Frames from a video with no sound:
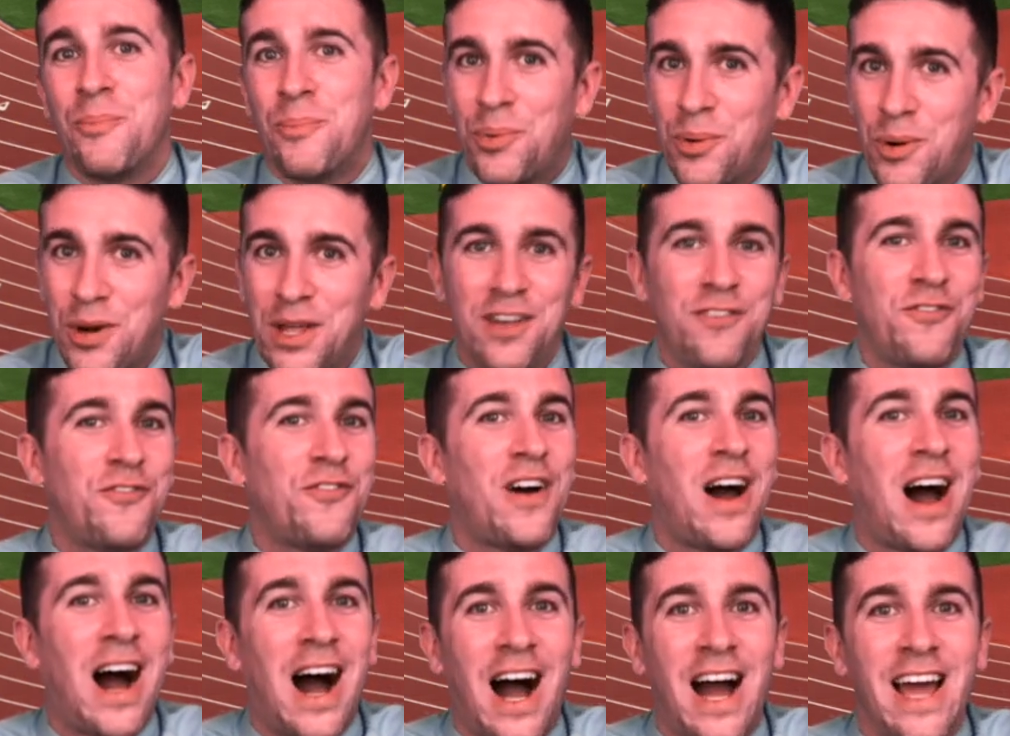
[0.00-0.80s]
brief,
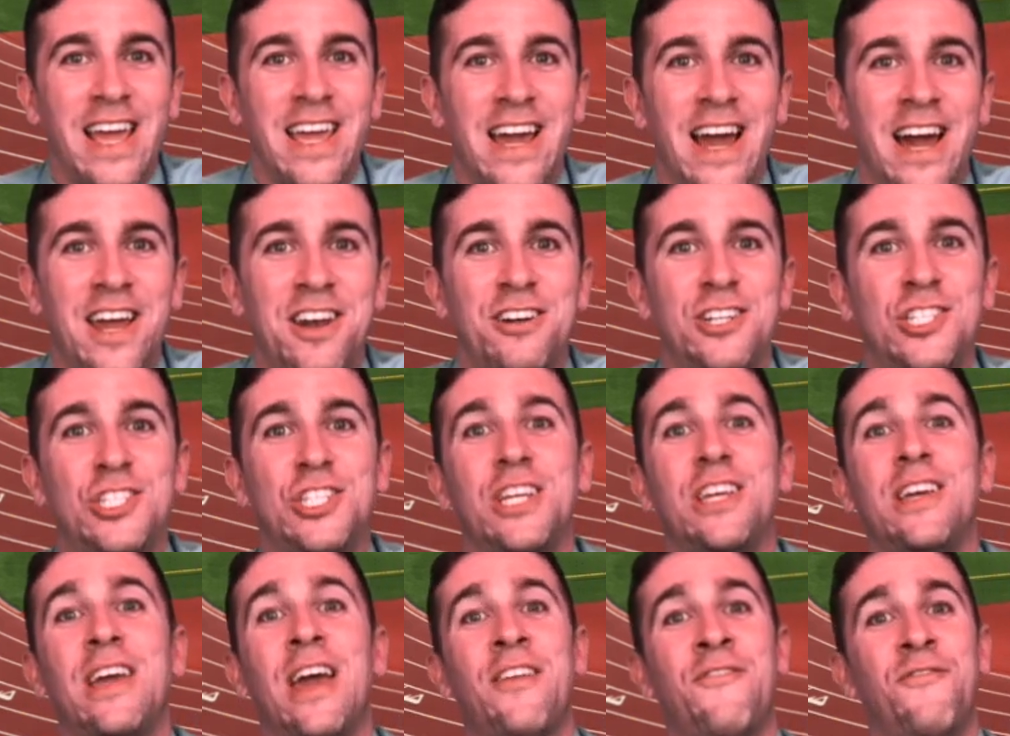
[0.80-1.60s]
high
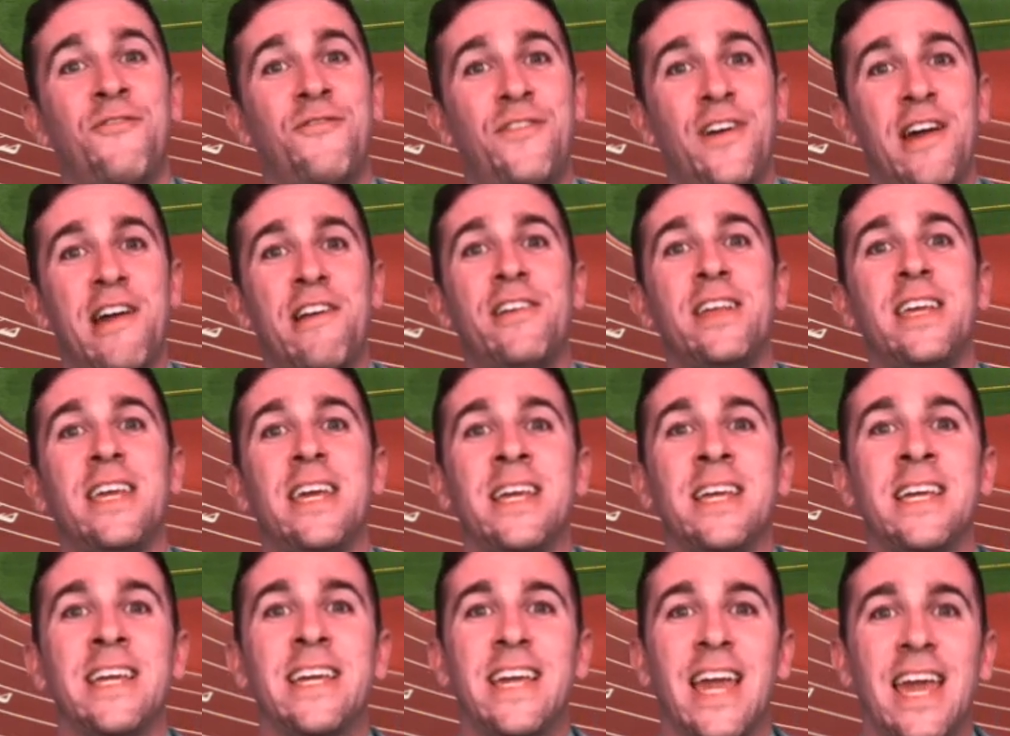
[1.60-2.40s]
energy, and very
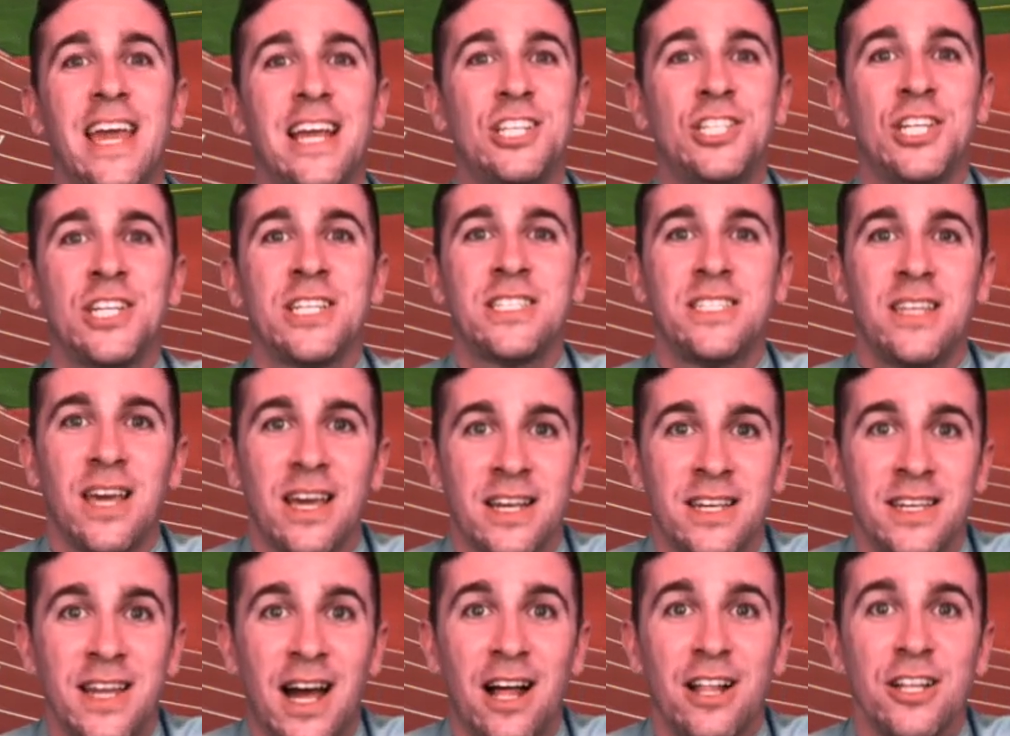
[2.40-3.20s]
engaging
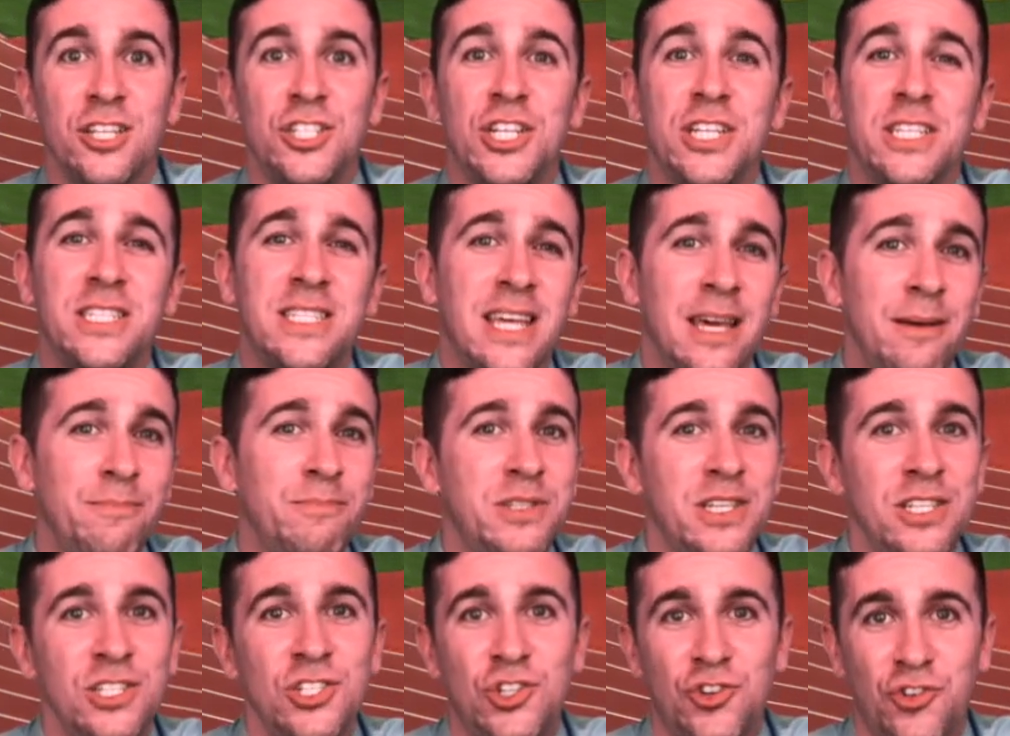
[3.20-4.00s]
technology
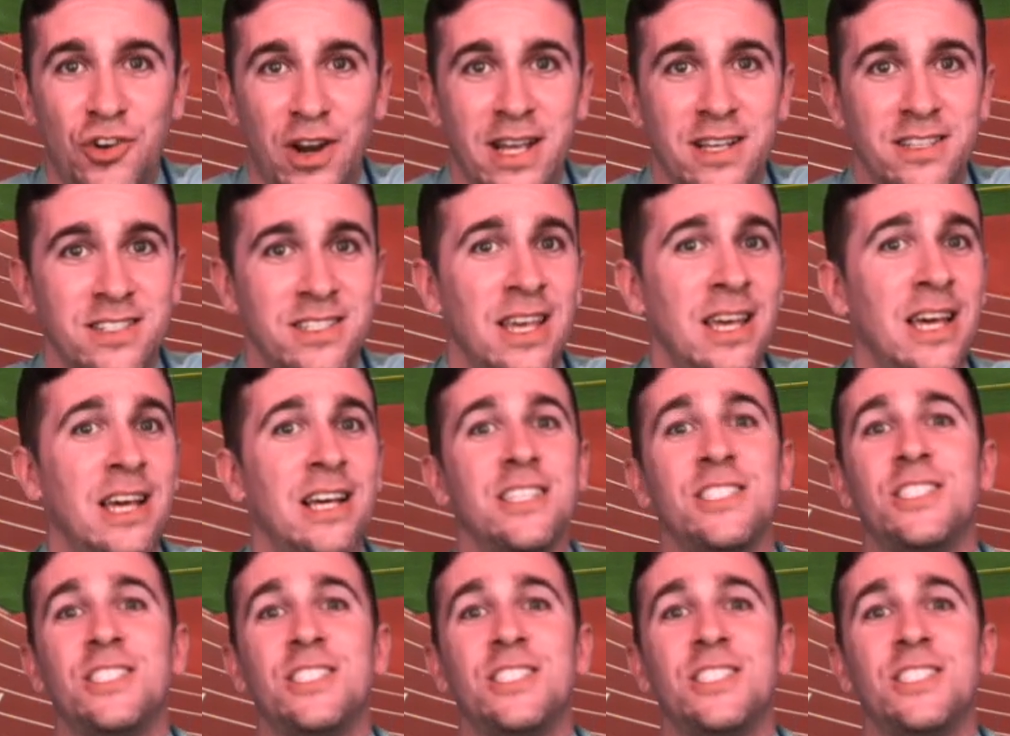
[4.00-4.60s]
tips and tricks